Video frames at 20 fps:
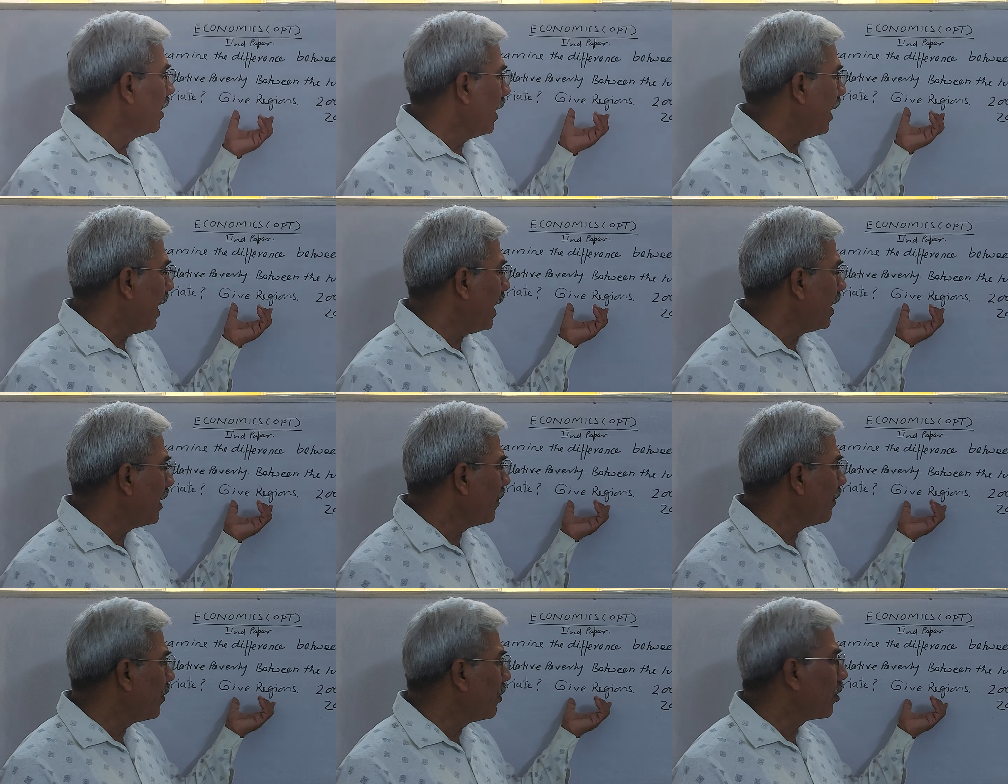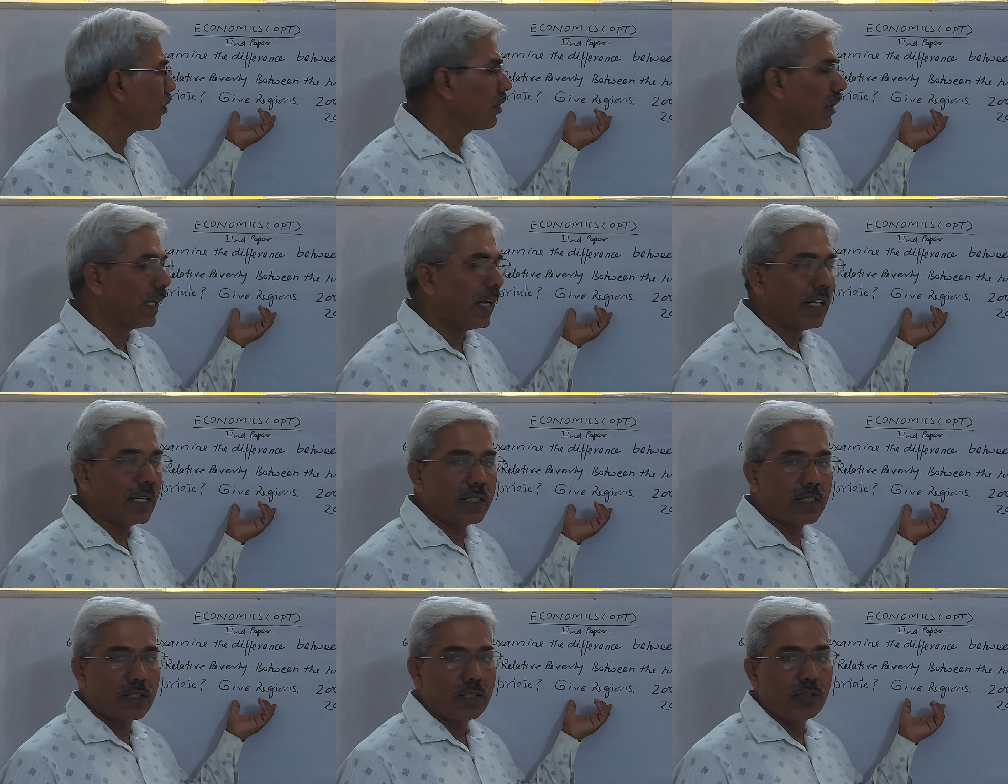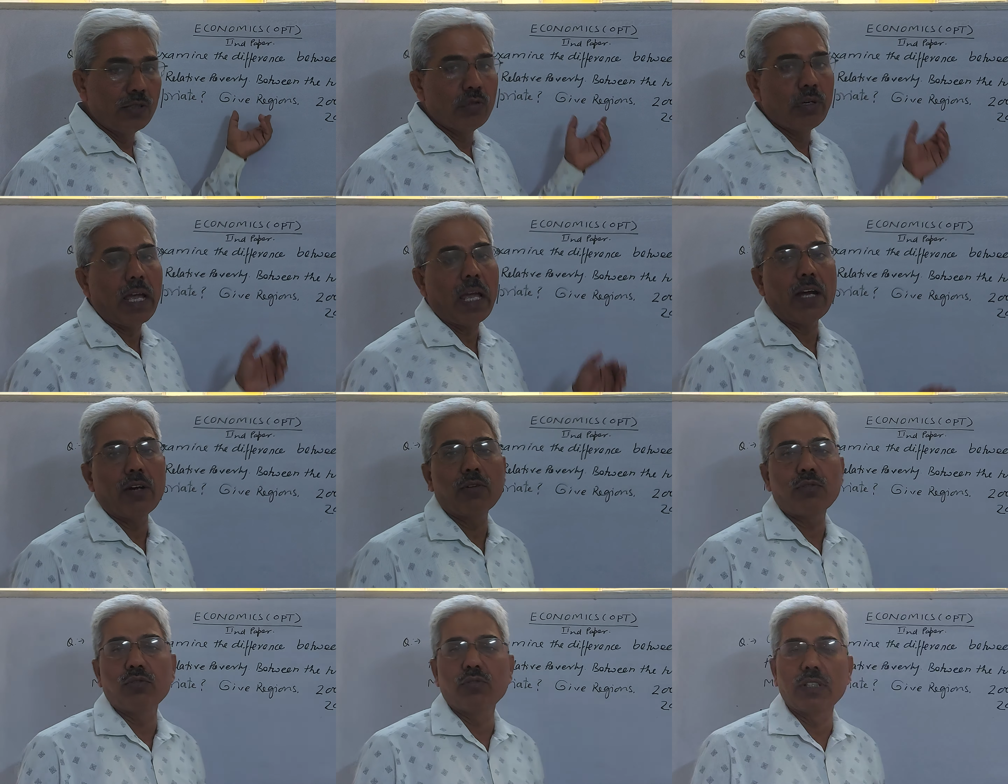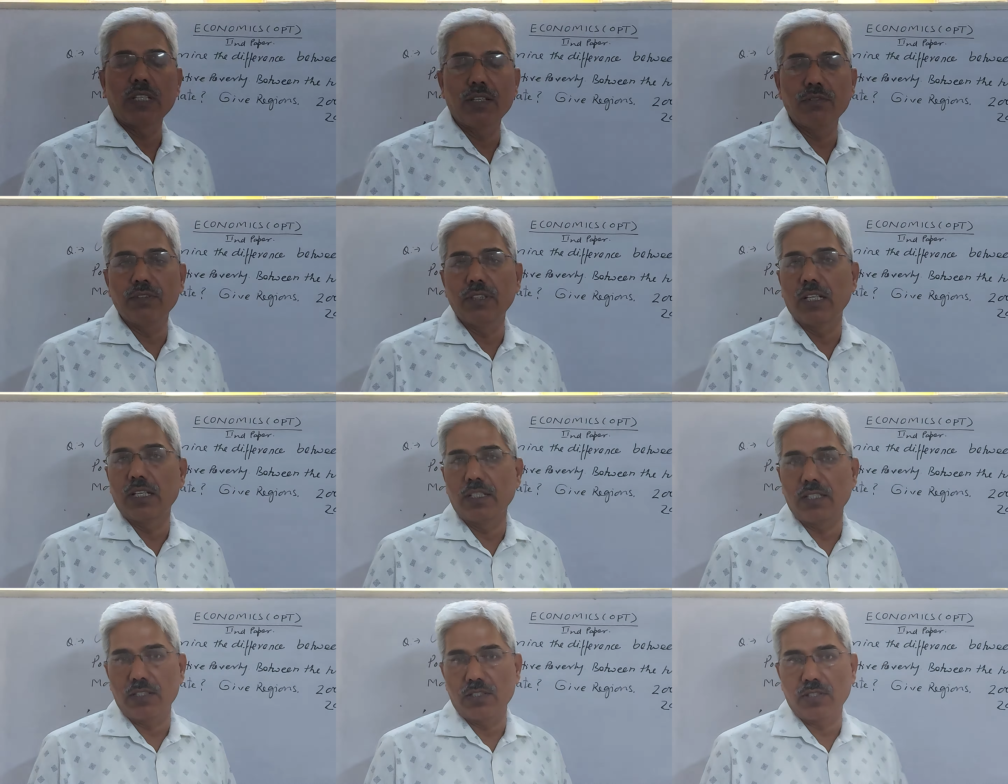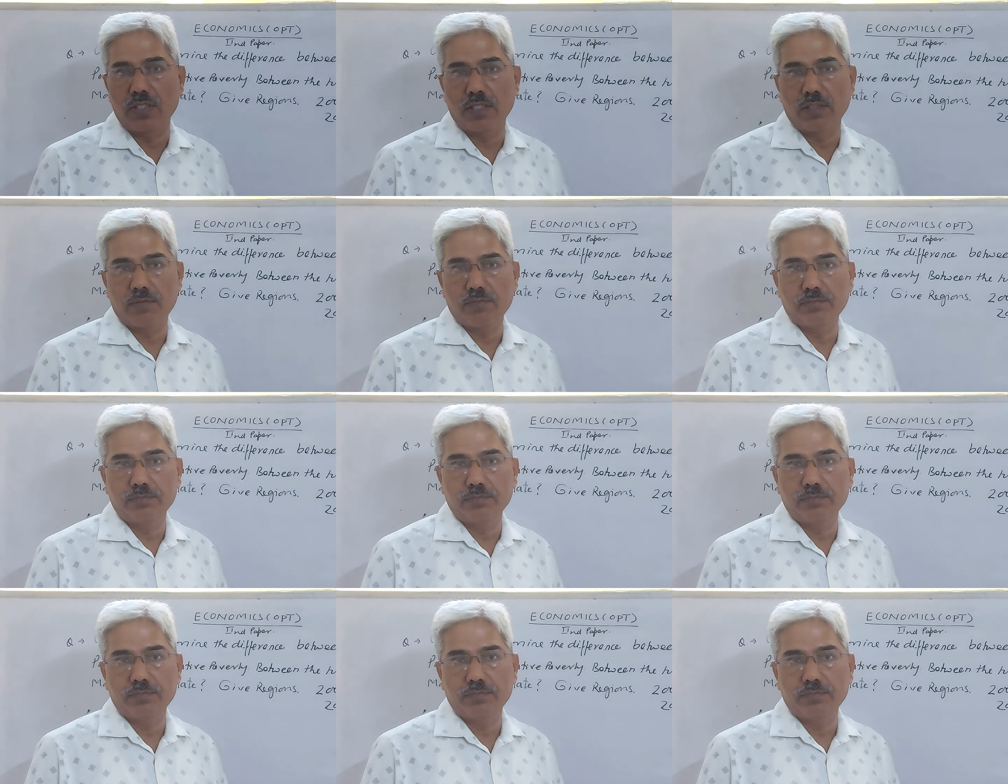and for that you have to give the reason.